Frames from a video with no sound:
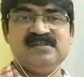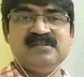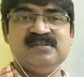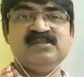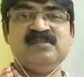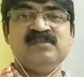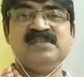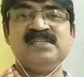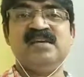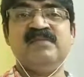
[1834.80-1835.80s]
the
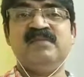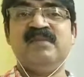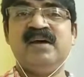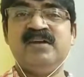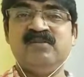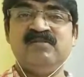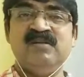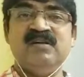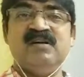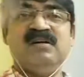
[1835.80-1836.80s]
services given by your
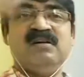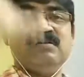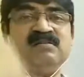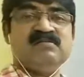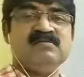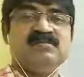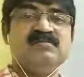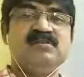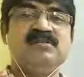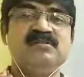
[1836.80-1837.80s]
uh, uh,
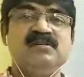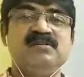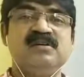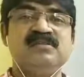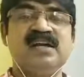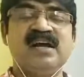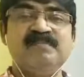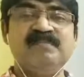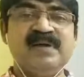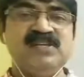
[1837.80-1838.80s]
uh, other
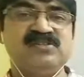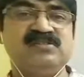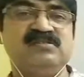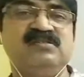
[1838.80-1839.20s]
companies,